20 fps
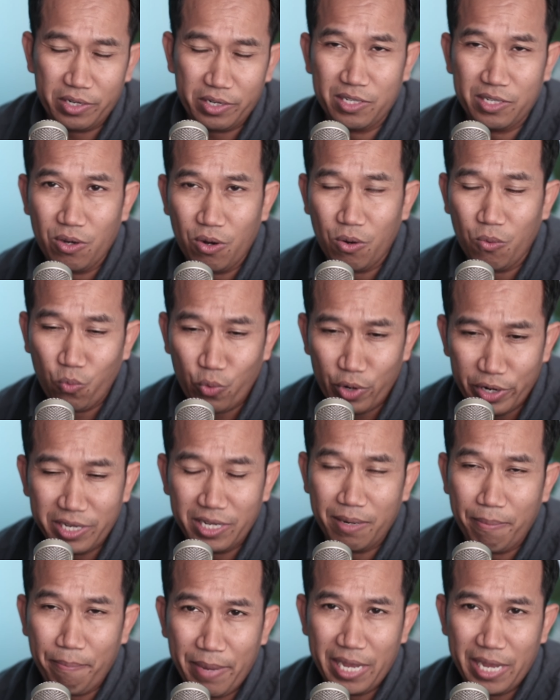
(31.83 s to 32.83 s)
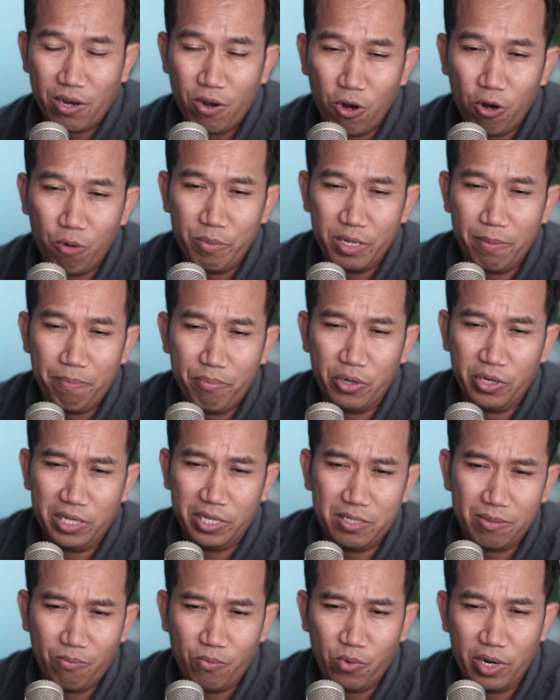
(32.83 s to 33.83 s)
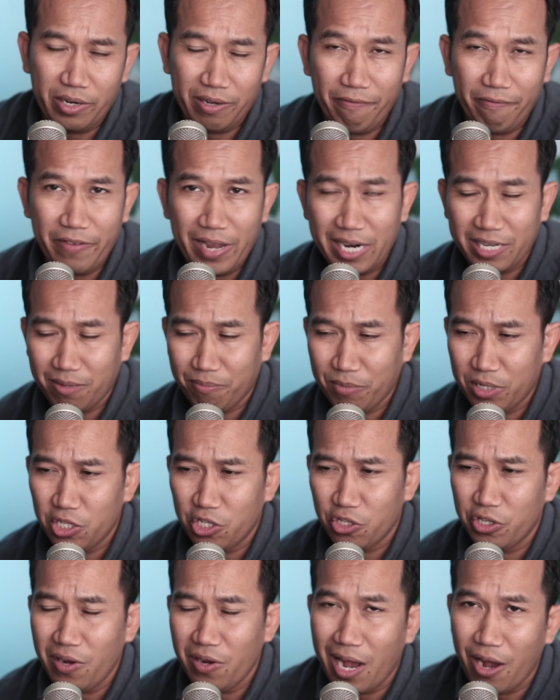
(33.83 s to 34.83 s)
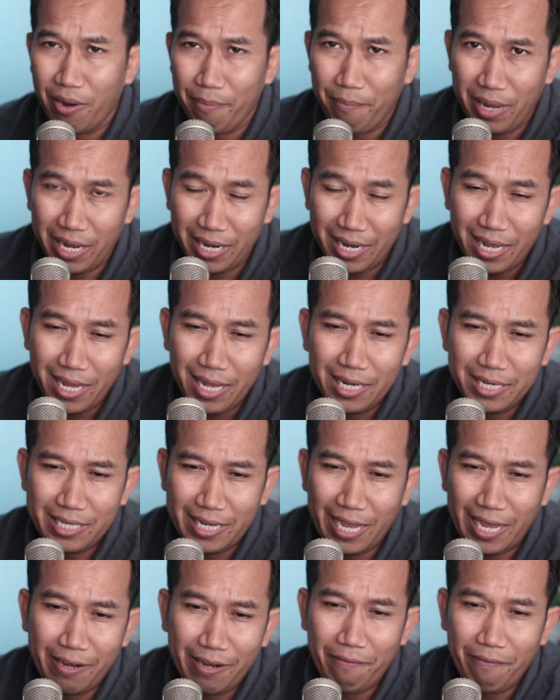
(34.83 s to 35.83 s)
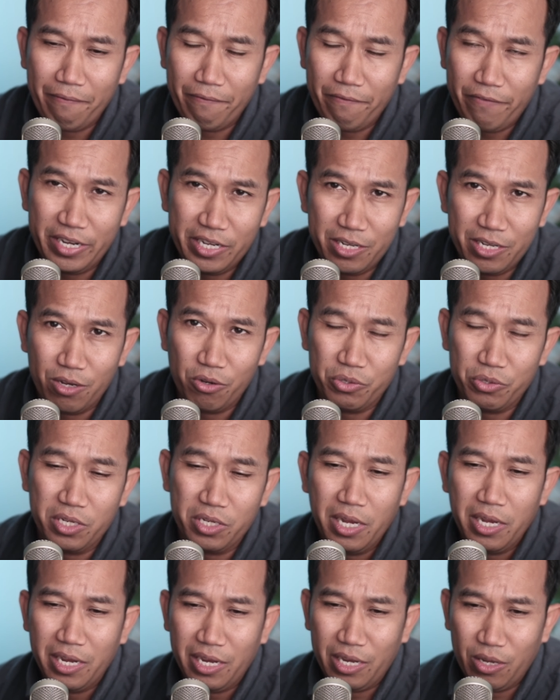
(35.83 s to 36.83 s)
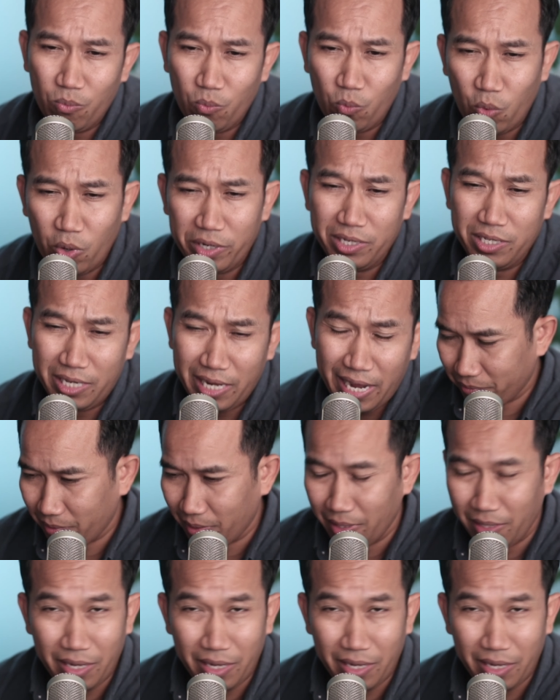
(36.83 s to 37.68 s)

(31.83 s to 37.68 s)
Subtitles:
So we're going to make Homie put in some work. In fact, I'm going to show you how I made 10 videos in one day.